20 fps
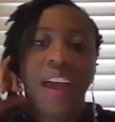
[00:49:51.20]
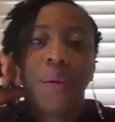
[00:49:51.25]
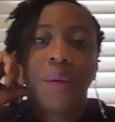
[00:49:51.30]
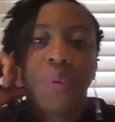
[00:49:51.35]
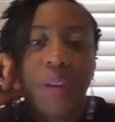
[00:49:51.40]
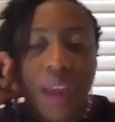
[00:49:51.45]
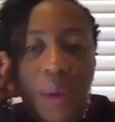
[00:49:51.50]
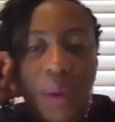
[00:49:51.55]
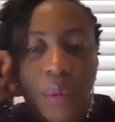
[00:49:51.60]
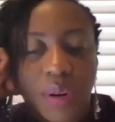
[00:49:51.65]

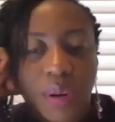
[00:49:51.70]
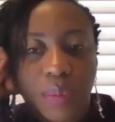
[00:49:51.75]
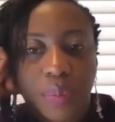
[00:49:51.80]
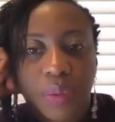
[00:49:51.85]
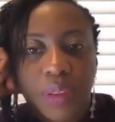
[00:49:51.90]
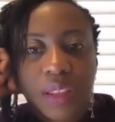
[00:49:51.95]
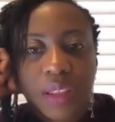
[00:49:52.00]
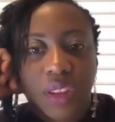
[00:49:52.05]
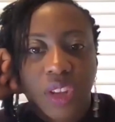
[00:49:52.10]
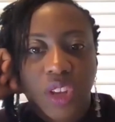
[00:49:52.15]
I would
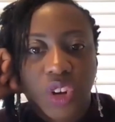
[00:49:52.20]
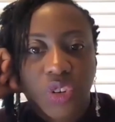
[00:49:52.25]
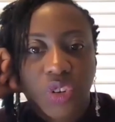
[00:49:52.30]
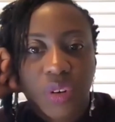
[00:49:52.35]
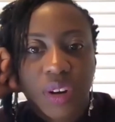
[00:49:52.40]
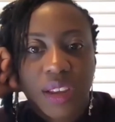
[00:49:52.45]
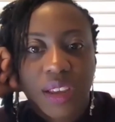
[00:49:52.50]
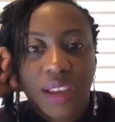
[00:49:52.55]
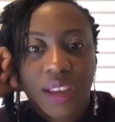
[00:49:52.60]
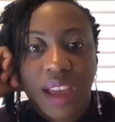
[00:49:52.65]
completely
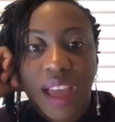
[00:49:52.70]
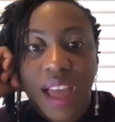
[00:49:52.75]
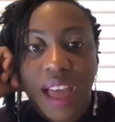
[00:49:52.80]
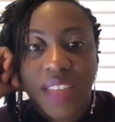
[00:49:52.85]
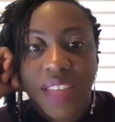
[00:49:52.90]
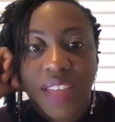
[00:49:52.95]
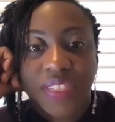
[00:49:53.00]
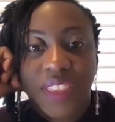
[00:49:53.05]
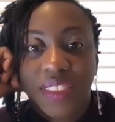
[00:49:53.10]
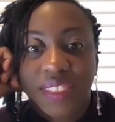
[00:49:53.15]
agree.
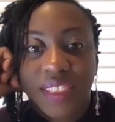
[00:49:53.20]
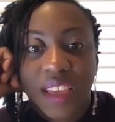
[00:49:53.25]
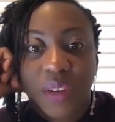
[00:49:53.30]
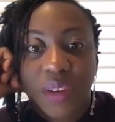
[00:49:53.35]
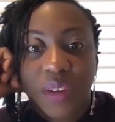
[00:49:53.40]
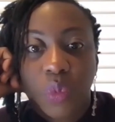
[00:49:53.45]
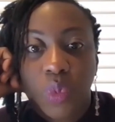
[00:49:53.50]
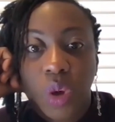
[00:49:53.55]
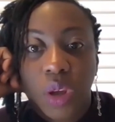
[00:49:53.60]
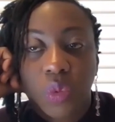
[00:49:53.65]
I think
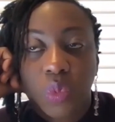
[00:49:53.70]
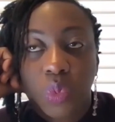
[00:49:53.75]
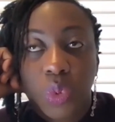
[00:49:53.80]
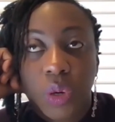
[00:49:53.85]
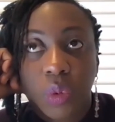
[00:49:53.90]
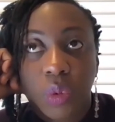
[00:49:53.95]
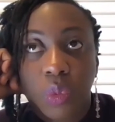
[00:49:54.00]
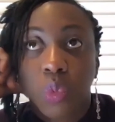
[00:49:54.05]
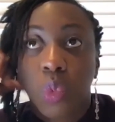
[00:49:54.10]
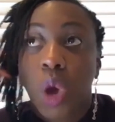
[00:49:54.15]
that
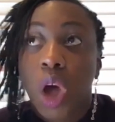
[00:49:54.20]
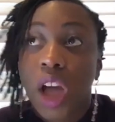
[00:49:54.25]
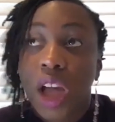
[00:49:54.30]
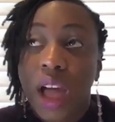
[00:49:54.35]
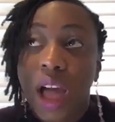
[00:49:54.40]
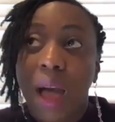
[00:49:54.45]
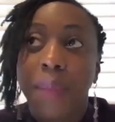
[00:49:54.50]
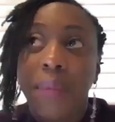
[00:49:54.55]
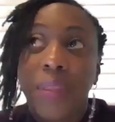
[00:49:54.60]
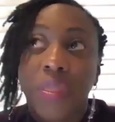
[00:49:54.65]
a
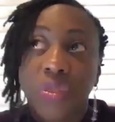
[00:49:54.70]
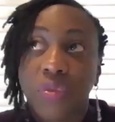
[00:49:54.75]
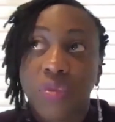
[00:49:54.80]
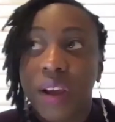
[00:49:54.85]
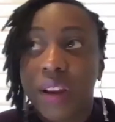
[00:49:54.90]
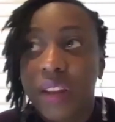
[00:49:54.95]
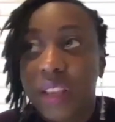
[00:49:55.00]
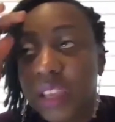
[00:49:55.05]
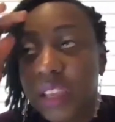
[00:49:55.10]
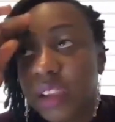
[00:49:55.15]
common
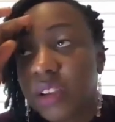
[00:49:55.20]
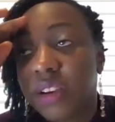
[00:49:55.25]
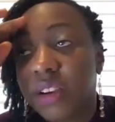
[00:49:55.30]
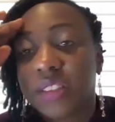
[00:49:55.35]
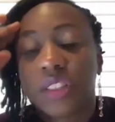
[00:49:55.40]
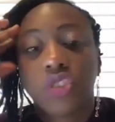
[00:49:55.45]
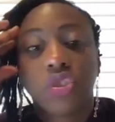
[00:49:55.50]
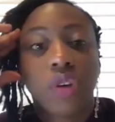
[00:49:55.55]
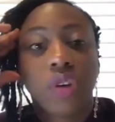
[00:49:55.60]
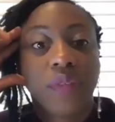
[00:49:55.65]
thread here
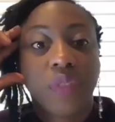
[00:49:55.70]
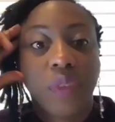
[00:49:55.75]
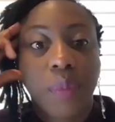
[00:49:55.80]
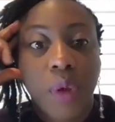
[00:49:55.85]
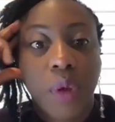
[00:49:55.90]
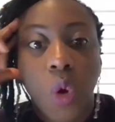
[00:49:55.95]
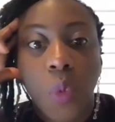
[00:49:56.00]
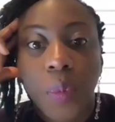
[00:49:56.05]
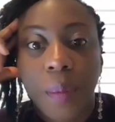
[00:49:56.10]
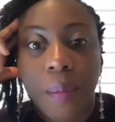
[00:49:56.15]
is that you have to
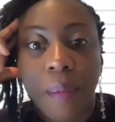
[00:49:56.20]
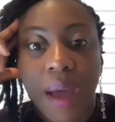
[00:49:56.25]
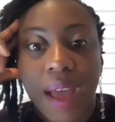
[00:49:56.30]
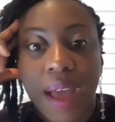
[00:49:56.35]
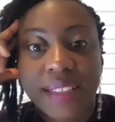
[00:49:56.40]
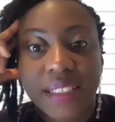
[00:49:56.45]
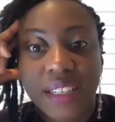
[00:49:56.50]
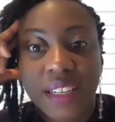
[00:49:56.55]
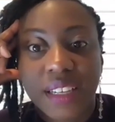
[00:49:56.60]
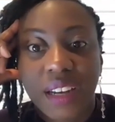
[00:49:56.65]
be
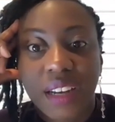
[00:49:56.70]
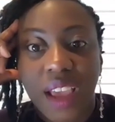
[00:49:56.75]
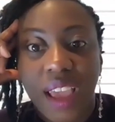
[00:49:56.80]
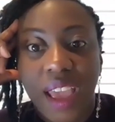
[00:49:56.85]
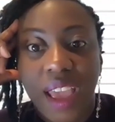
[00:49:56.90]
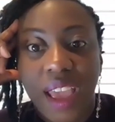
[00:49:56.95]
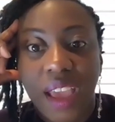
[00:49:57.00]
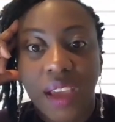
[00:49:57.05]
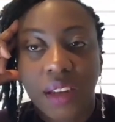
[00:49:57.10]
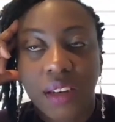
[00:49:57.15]
open-minded
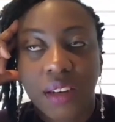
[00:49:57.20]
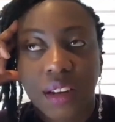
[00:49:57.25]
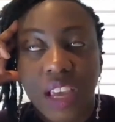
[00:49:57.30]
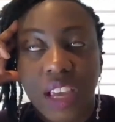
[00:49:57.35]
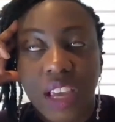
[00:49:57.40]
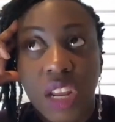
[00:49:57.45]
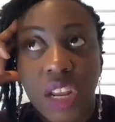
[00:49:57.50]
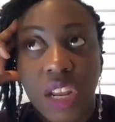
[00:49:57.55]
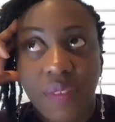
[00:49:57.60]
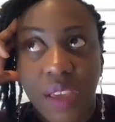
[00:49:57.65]
and
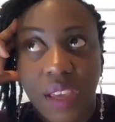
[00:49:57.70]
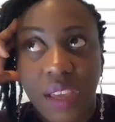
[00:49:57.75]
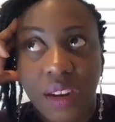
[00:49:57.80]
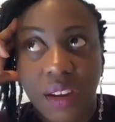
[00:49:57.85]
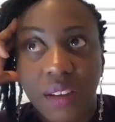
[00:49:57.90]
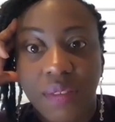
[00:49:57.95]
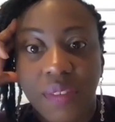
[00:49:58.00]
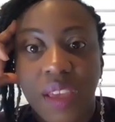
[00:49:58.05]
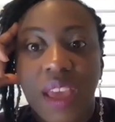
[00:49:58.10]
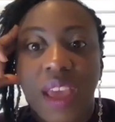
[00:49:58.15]

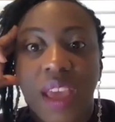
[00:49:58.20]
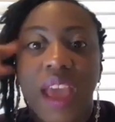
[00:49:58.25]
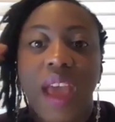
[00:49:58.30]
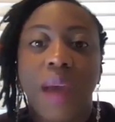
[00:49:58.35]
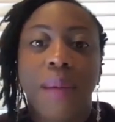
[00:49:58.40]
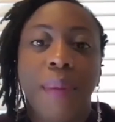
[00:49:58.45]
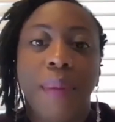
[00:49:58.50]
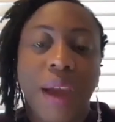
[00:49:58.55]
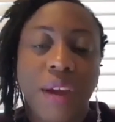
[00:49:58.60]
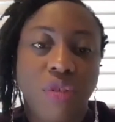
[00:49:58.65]
innovative.
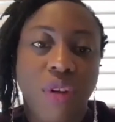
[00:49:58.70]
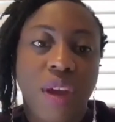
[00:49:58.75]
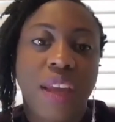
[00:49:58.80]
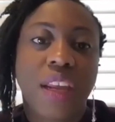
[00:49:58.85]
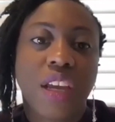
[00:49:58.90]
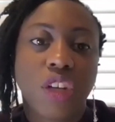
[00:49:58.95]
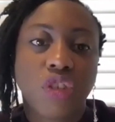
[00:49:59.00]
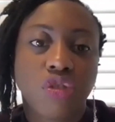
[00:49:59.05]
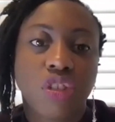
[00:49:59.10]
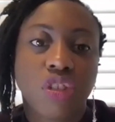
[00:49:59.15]
And by
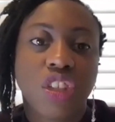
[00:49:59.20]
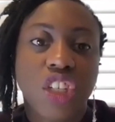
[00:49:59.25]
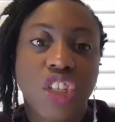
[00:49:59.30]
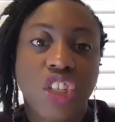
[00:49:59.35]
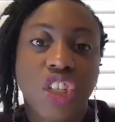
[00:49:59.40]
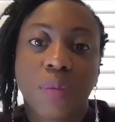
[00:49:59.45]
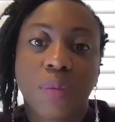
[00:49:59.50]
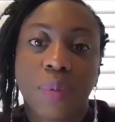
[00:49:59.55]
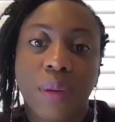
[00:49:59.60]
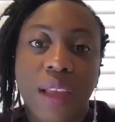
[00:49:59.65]
creating a
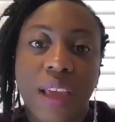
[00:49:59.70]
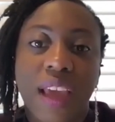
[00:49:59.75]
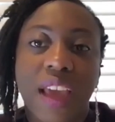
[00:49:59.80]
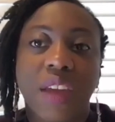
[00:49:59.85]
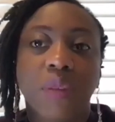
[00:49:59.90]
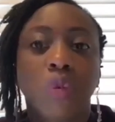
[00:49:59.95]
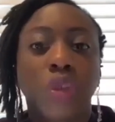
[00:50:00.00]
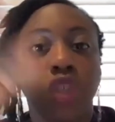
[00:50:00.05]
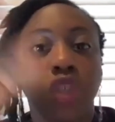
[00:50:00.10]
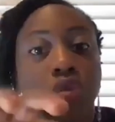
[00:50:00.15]
strategic
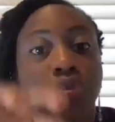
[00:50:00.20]
plan, which